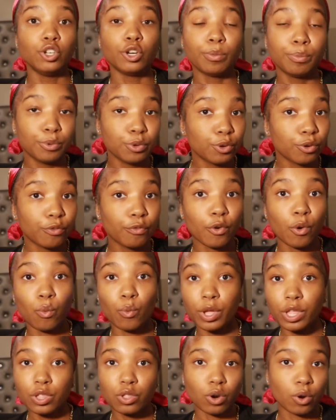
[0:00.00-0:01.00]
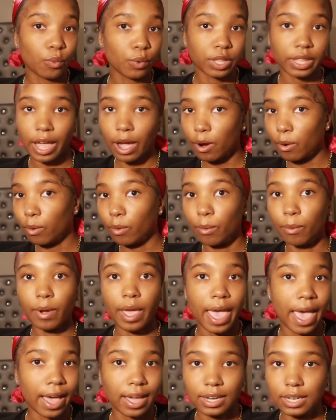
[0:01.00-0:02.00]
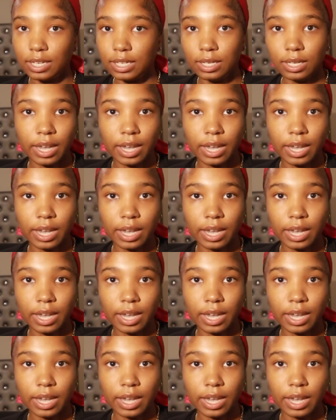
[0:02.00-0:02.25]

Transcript: You're beautiful with or without acne.